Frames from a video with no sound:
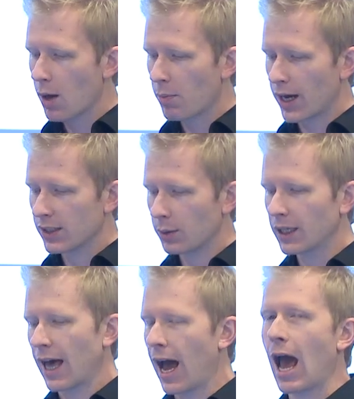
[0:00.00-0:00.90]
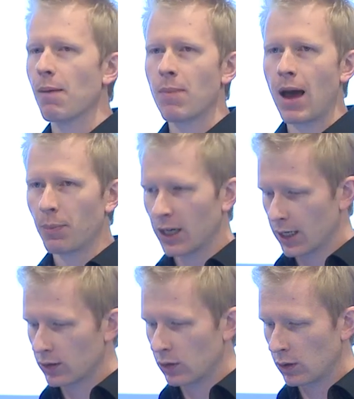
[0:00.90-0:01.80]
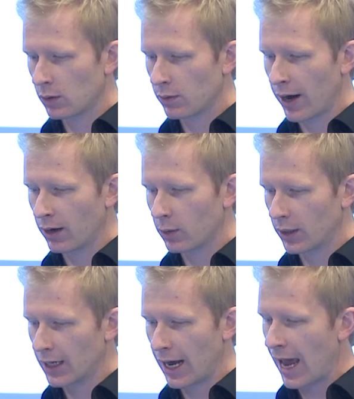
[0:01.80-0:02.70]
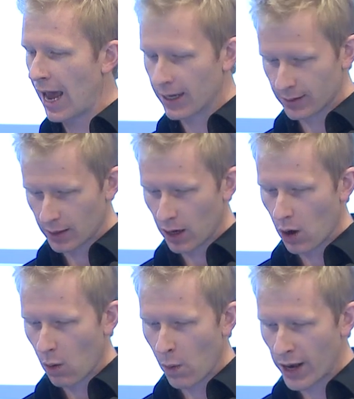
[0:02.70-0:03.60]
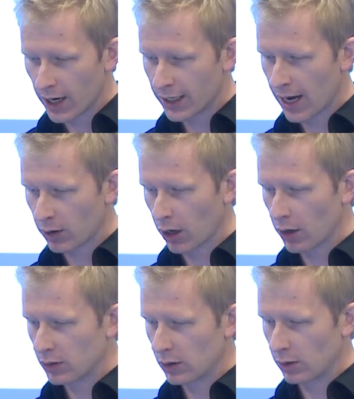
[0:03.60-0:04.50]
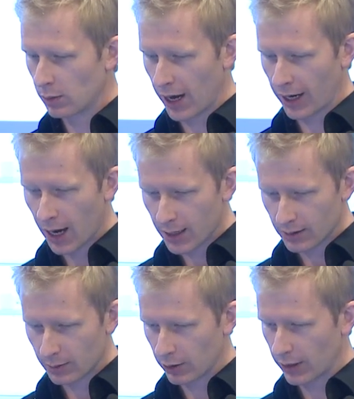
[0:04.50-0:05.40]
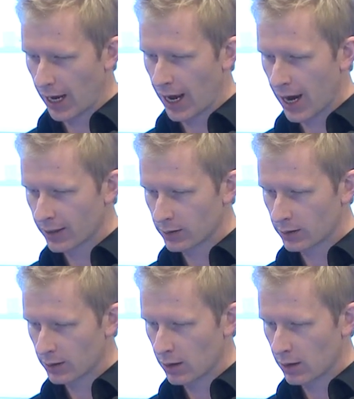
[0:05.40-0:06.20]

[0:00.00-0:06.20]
By doing that and mapping it to the record in AX, when I now go to a customer in AX,